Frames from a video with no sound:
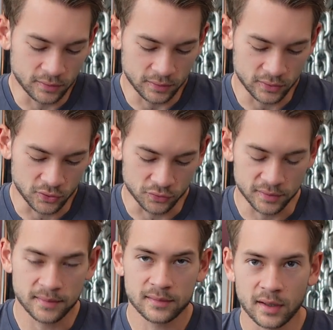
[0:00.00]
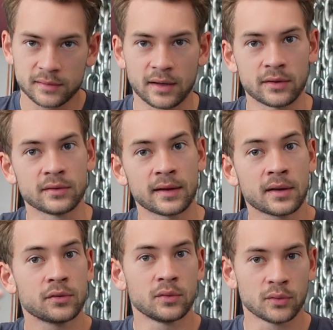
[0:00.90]
you're just stuck there, and that's how
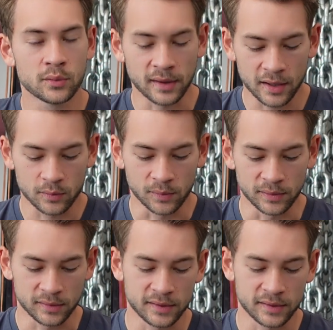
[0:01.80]
you lose ankle mobility.